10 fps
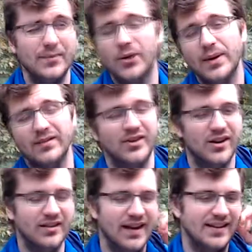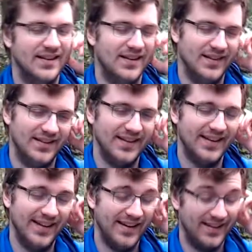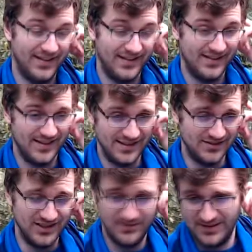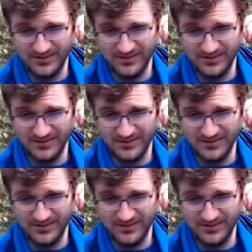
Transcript: I'll wait for Alexa to get a little bit